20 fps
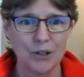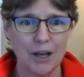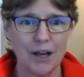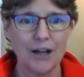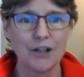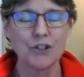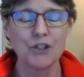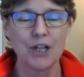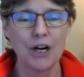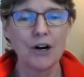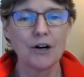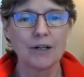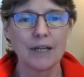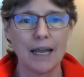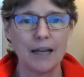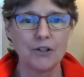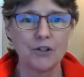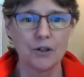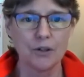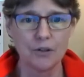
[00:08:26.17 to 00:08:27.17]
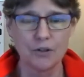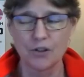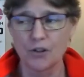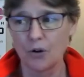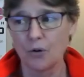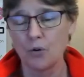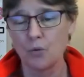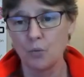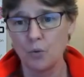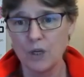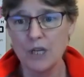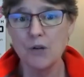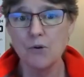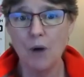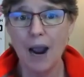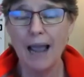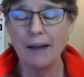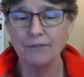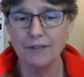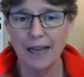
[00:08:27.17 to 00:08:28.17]
shared ledger. So you
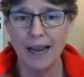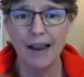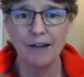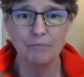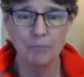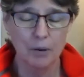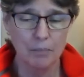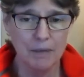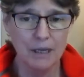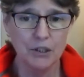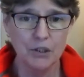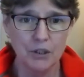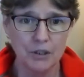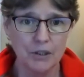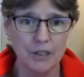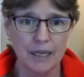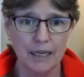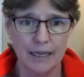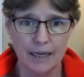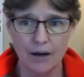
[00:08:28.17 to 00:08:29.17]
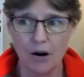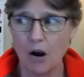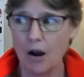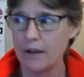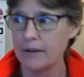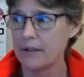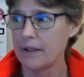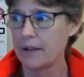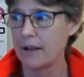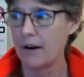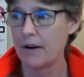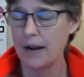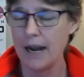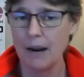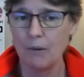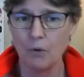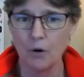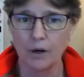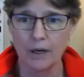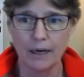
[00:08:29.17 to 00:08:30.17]
have to have permission to get onto their
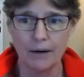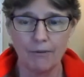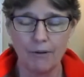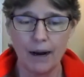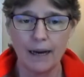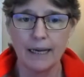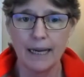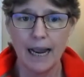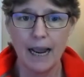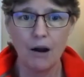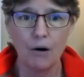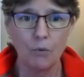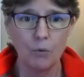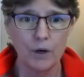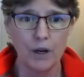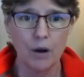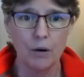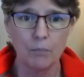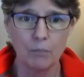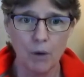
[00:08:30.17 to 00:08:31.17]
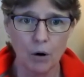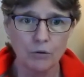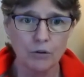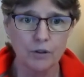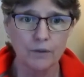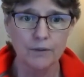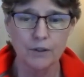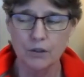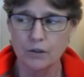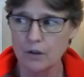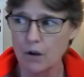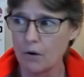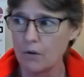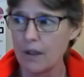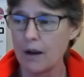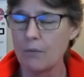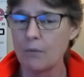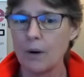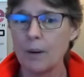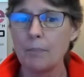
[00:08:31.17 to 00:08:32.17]
network. And right now, most of us know
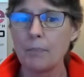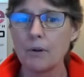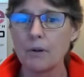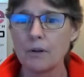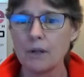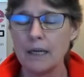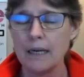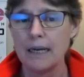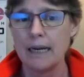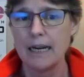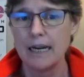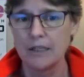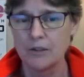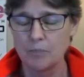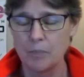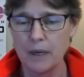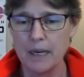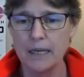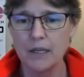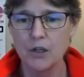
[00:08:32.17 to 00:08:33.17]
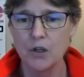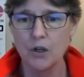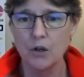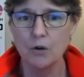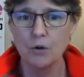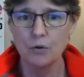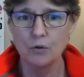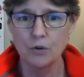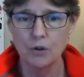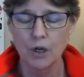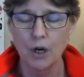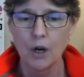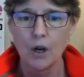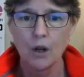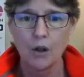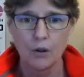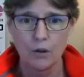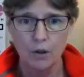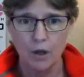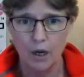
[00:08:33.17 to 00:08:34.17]
that Ripple is being used
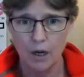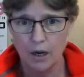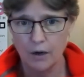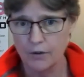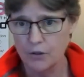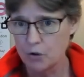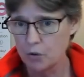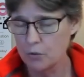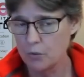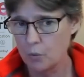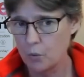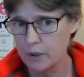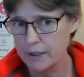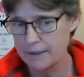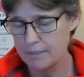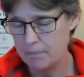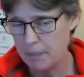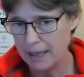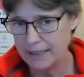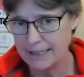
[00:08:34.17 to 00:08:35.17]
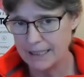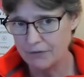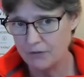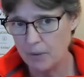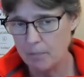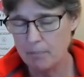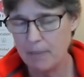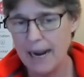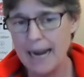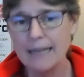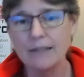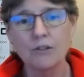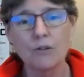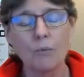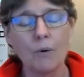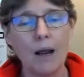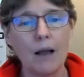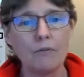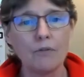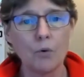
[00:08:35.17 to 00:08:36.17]
by different banks
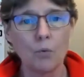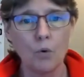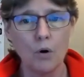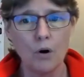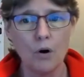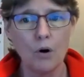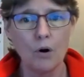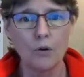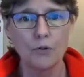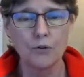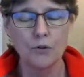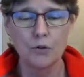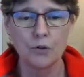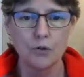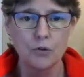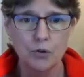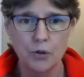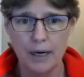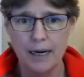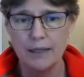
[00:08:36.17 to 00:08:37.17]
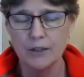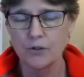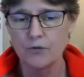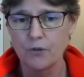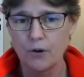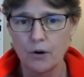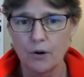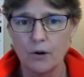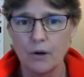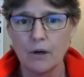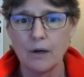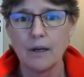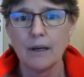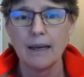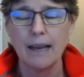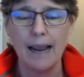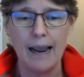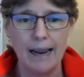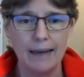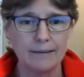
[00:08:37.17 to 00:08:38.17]
around the world to transfer
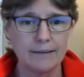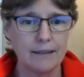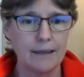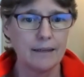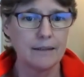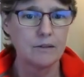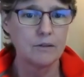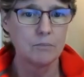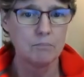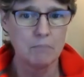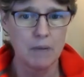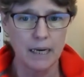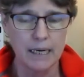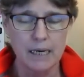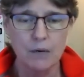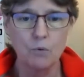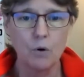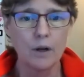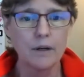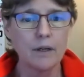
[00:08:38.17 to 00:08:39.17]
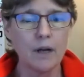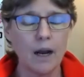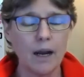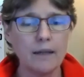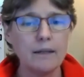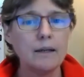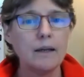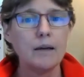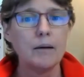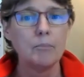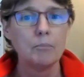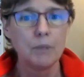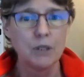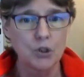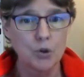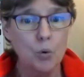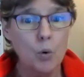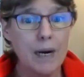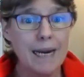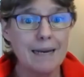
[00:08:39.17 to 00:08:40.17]
assets, money, whatnot,
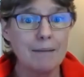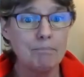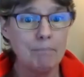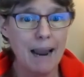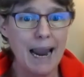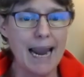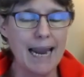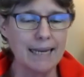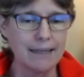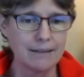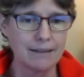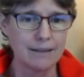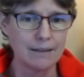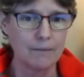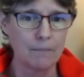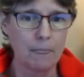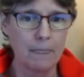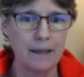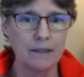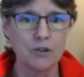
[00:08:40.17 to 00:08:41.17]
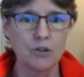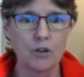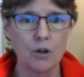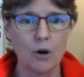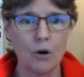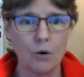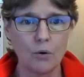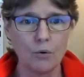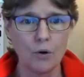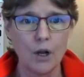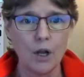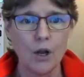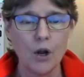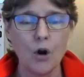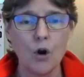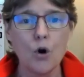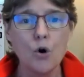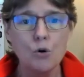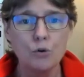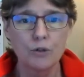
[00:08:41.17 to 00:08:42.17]
between banks. And so
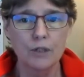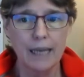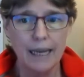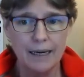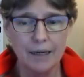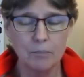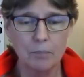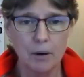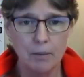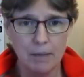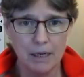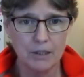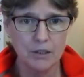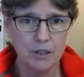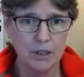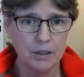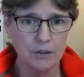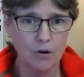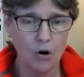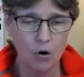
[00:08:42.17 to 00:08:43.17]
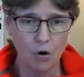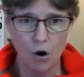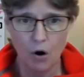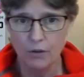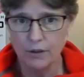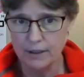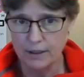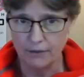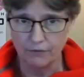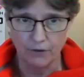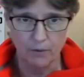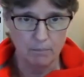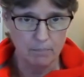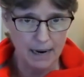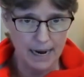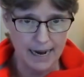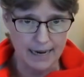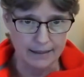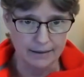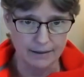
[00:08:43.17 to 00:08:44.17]
who's getting permission are all the different
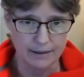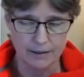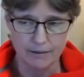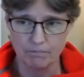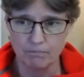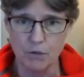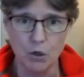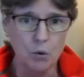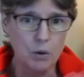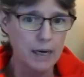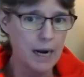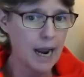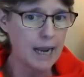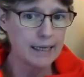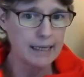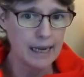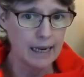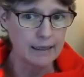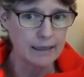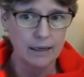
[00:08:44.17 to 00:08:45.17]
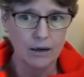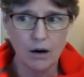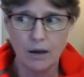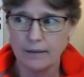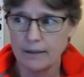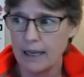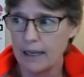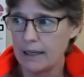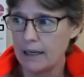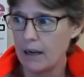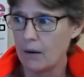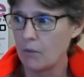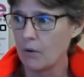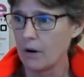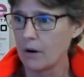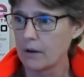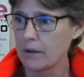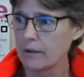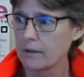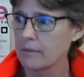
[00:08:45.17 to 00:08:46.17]
banks. You and I can't get on that
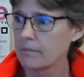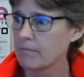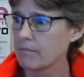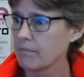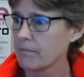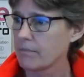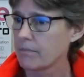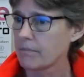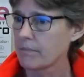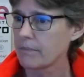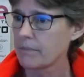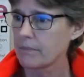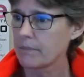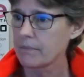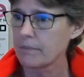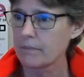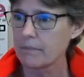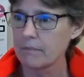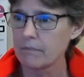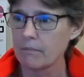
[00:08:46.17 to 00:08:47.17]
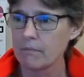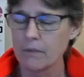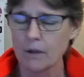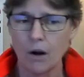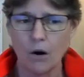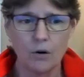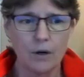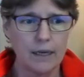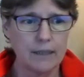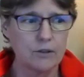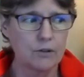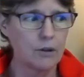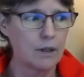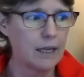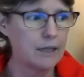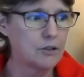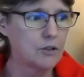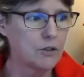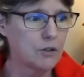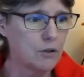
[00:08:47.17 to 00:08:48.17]
network. Okay, so
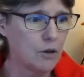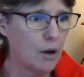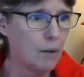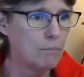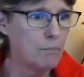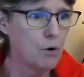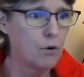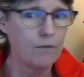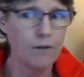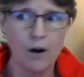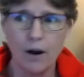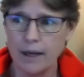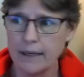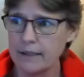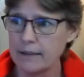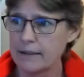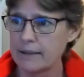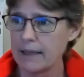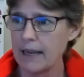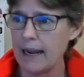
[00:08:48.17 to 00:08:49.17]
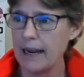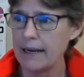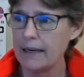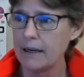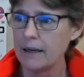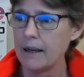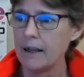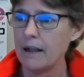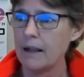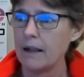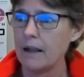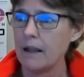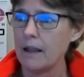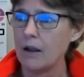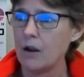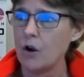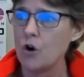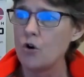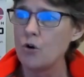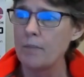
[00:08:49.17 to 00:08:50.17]
let's move on and say,
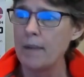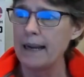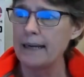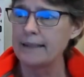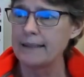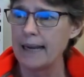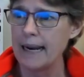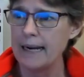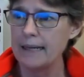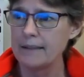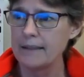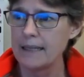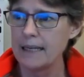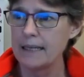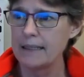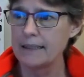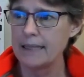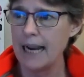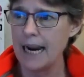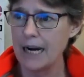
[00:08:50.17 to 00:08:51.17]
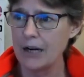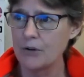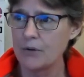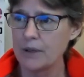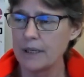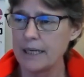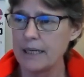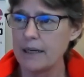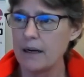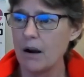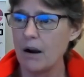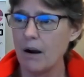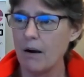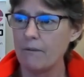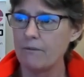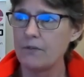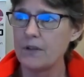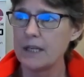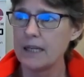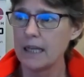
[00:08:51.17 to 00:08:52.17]
who maintains the integrity
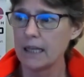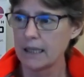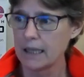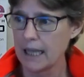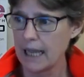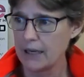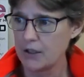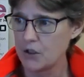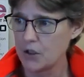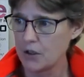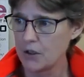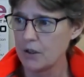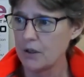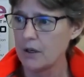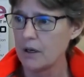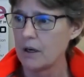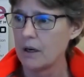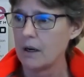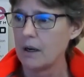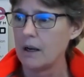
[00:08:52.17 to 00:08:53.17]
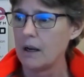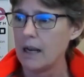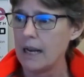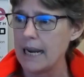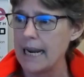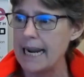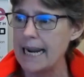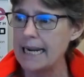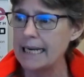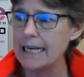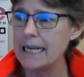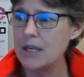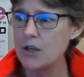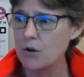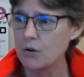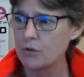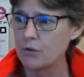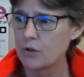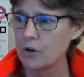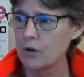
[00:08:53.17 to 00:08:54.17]
of the ledger? Any
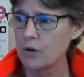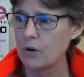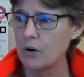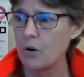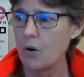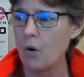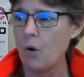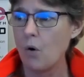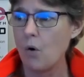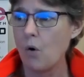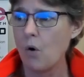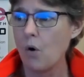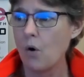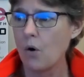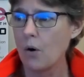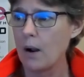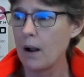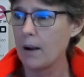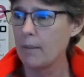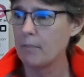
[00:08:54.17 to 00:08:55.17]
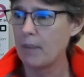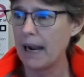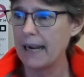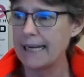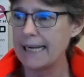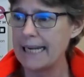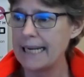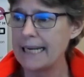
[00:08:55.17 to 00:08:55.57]
user or by